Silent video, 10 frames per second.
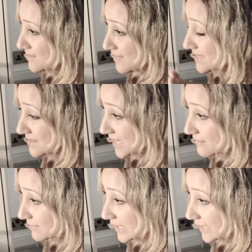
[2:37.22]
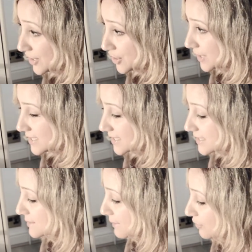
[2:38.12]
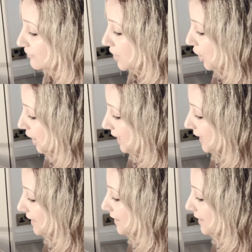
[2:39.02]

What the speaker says: that's it really. It doesn't smell of garlic,